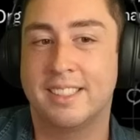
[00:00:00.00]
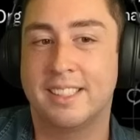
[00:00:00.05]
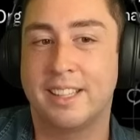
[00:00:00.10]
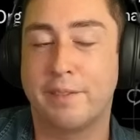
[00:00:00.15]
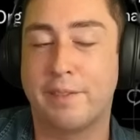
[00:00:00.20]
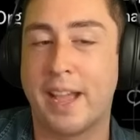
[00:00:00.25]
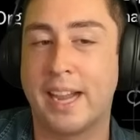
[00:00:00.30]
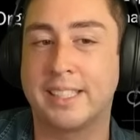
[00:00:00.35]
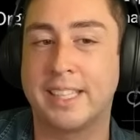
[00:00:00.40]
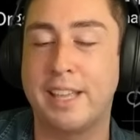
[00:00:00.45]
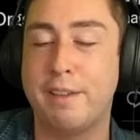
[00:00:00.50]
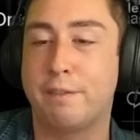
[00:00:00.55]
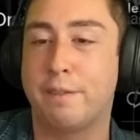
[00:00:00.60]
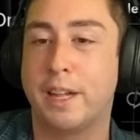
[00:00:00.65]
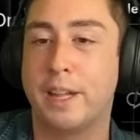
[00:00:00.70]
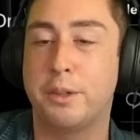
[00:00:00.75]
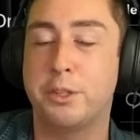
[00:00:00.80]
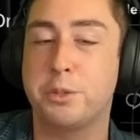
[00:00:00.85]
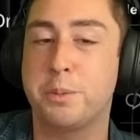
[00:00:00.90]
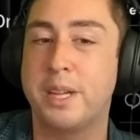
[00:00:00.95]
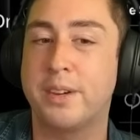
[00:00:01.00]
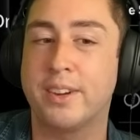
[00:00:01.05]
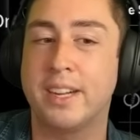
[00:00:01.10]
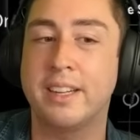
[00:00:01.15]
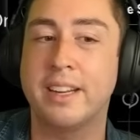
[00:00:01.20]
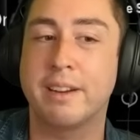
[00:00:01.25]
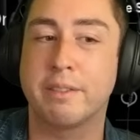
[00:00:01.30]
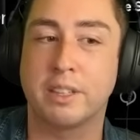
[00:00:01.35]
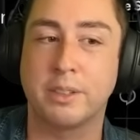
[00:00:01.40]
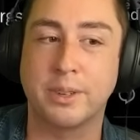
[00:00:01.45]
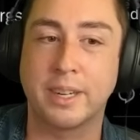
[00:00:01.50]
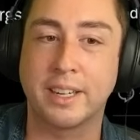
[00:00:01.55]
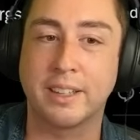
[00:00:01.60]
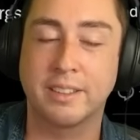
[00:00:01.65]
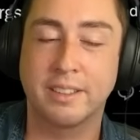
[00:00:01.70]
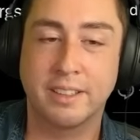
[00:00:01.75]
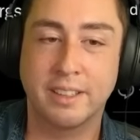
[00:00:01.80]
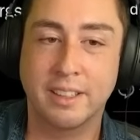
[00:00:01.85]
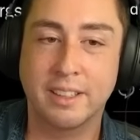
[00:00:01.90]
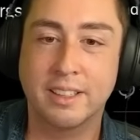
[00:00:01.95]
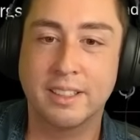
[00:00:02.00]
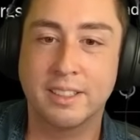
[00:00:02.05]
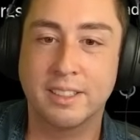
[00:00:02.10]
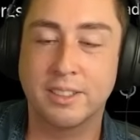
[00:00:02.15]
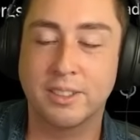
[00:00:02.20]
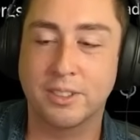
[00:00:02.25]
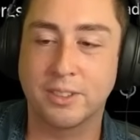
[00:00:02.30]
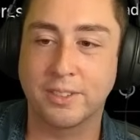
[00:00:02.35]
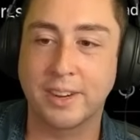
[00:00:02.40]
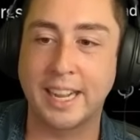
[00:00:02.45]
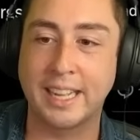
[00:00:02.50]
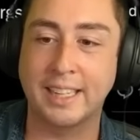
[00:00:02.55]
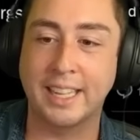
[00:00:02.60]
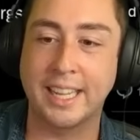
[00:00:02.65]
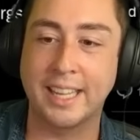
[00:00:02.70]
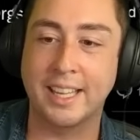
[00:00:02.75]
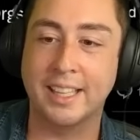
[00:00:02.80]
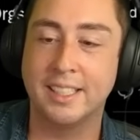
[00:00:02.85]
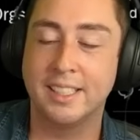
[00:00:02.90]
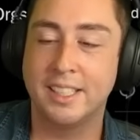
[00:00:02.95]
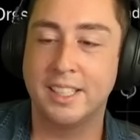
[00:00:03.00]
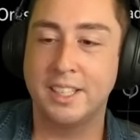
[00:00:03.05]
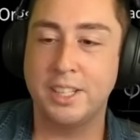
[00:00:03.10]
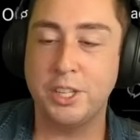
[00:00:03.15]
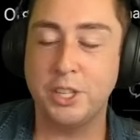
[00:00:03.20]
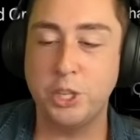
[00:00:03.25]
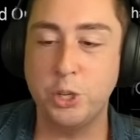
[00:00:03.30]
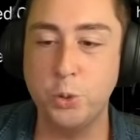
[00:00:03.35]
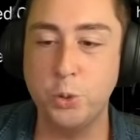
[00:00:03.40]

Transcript: the fact that he follows me around everywhere, right? Like, you